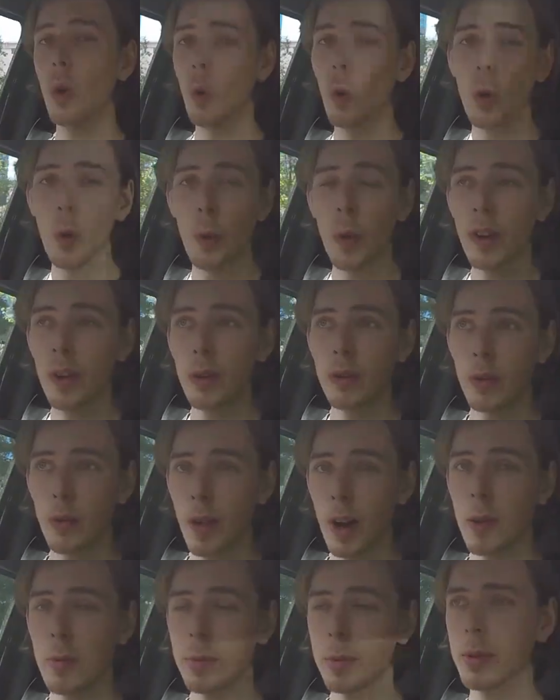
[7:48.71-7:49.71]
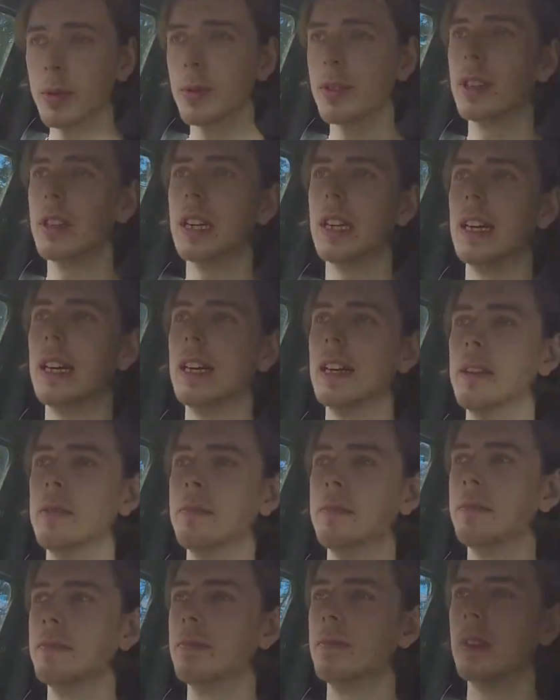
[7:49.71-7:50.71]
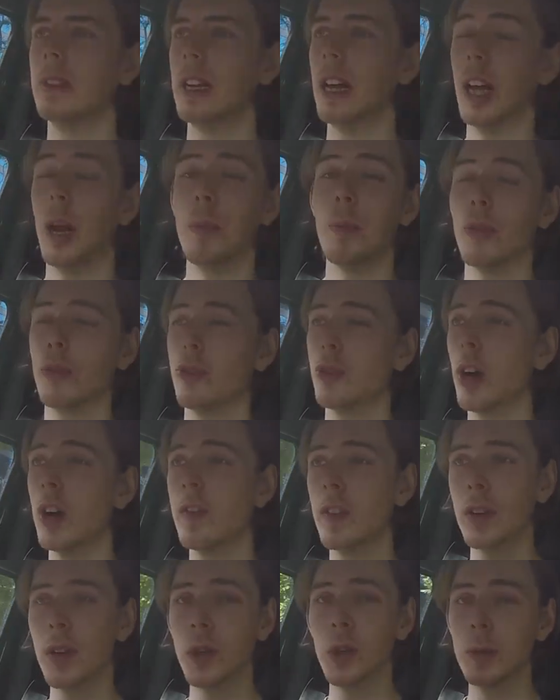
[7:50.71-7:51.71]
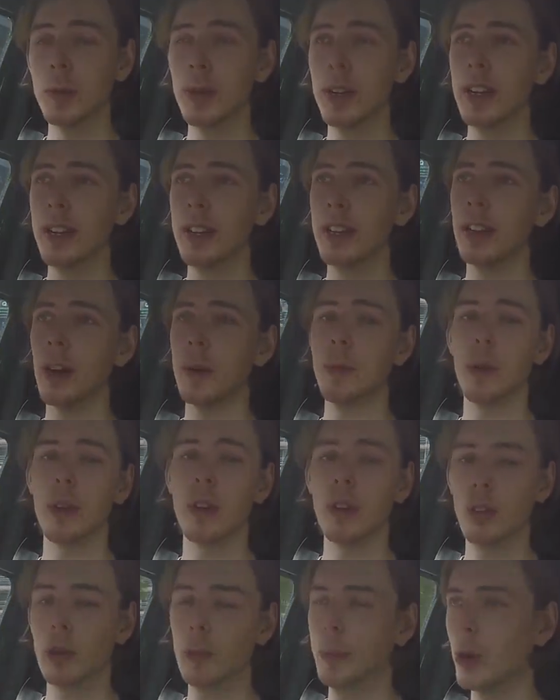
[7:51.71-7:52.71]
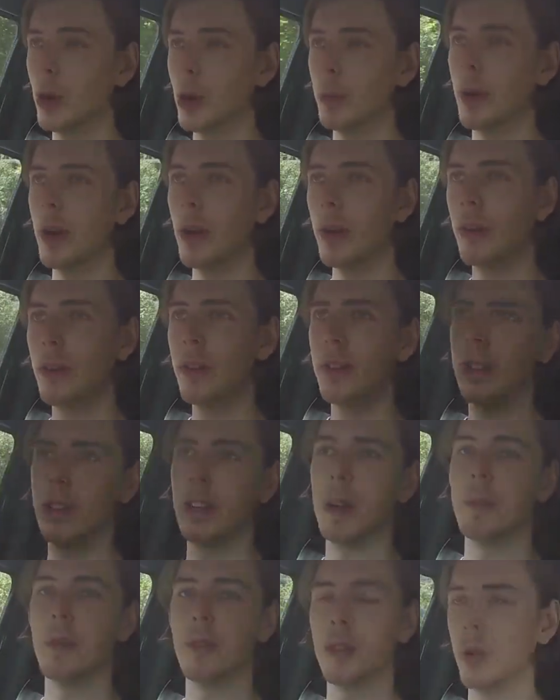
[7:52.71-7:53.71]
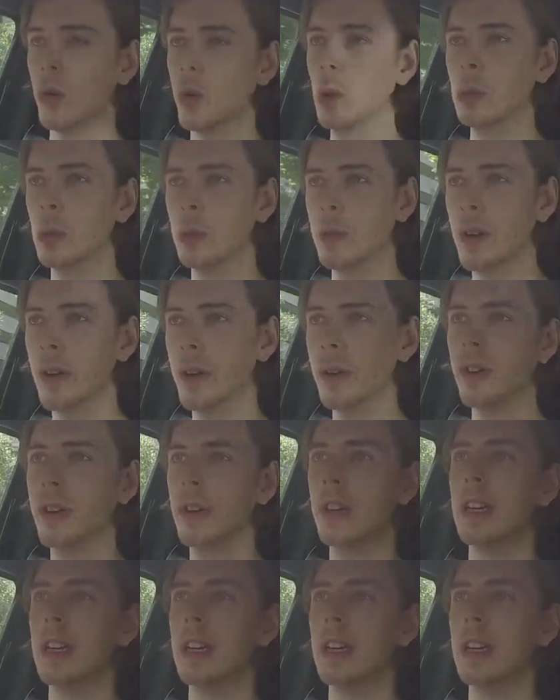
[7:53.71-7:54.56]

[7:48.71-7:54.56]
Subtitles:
All the windows are up, and I'm just driving normally. I'm not in sport mode, I'm just in normal mode.